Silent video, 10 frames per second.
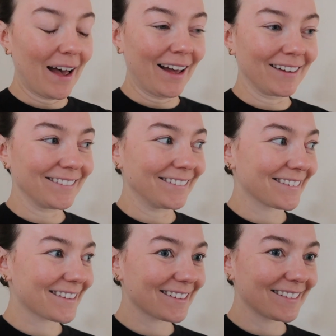and
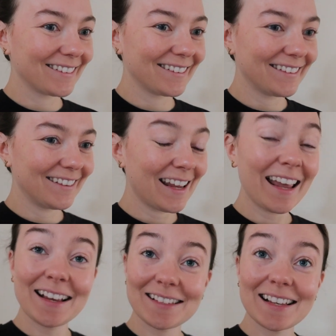
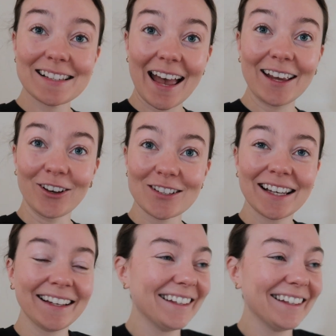chaos. It's chaos.